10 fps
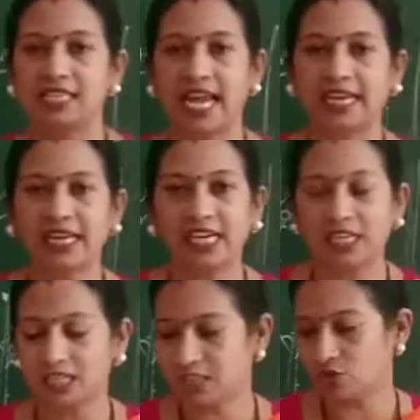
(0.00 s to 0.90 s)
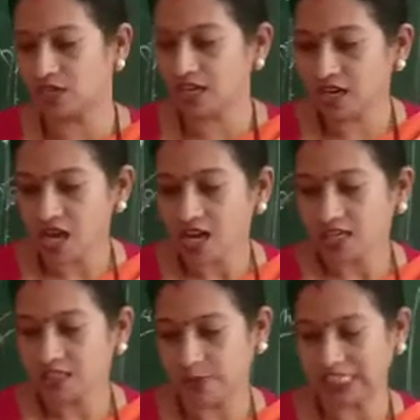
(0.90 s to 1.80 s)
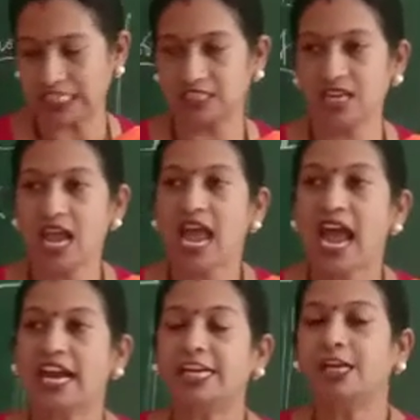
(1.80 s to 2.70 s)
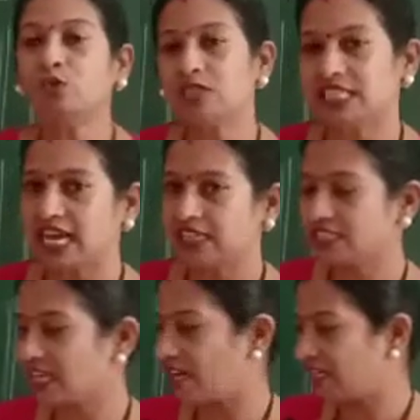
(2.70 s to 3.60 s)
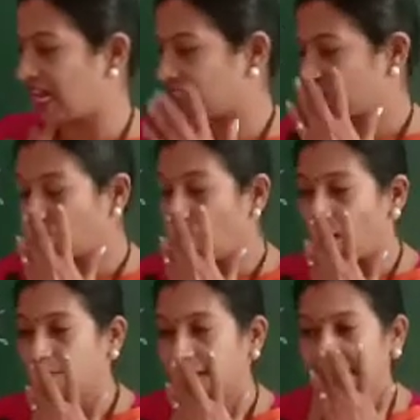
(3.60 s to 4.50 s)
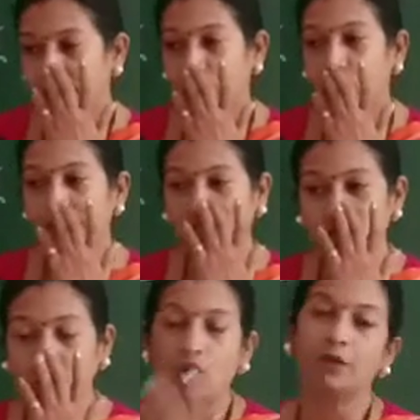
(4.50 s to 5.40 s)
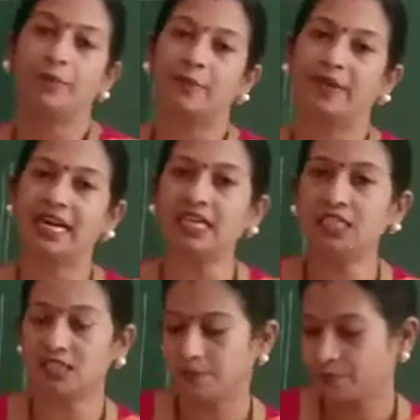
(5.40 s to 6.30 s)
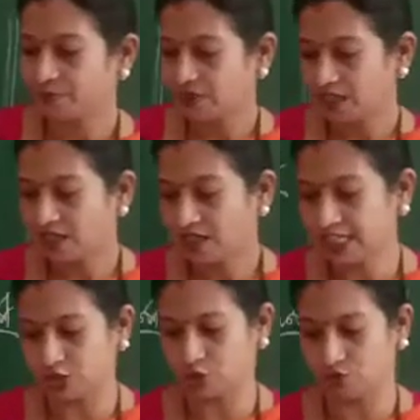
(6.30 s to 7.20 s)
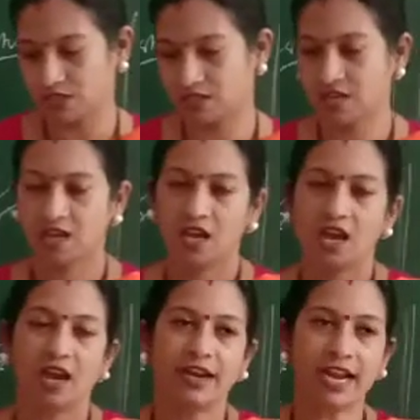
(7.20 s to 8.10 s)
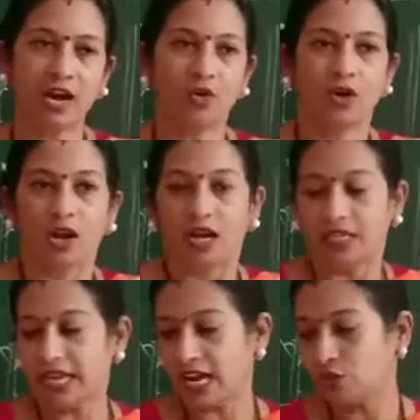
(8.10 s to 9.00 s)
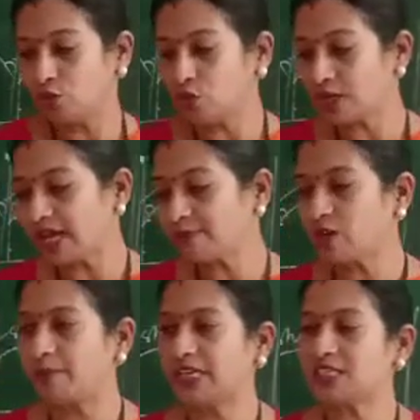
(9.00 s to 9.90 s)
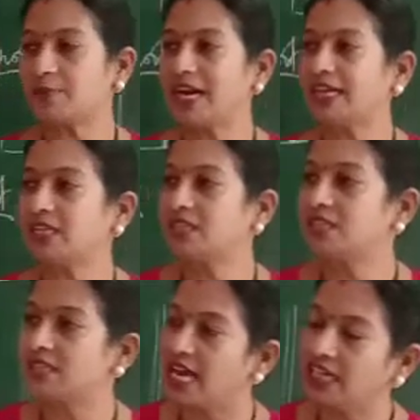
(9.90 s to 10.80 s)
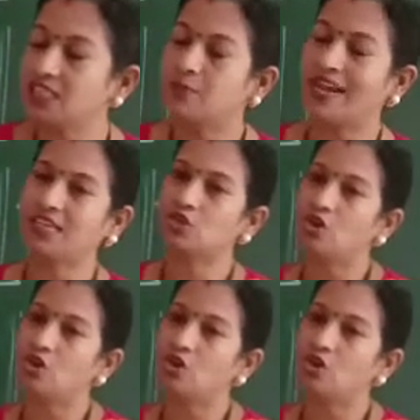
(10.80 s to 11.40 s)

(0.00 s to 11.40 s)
lacking intercellular spaces. And new cells are transformed into mature permanent tissues. Now, there are two types of meristematic cells based